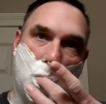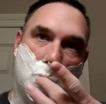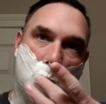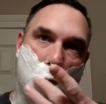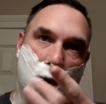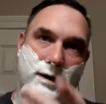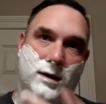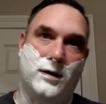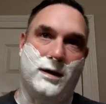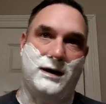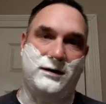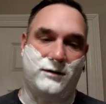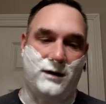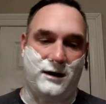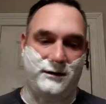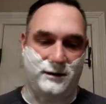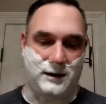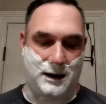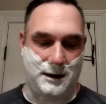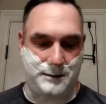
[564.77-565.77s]
I know that
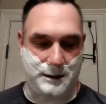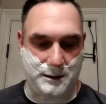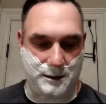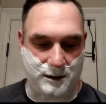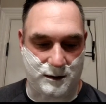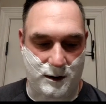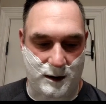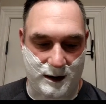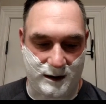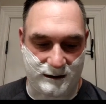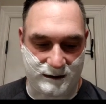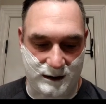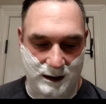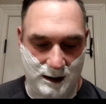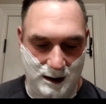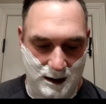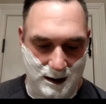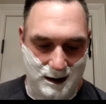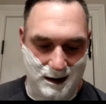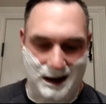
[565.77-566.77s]
drives a lot of people
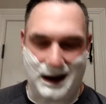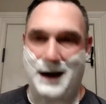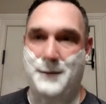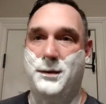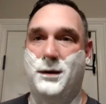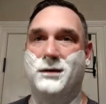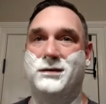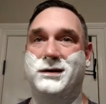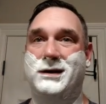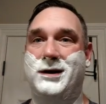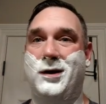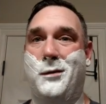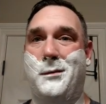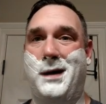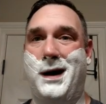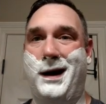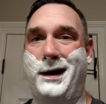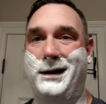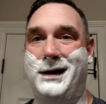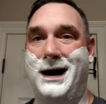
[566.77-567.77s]
crazy. I personally don't
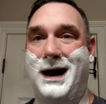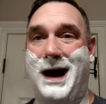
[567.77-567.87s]
mind.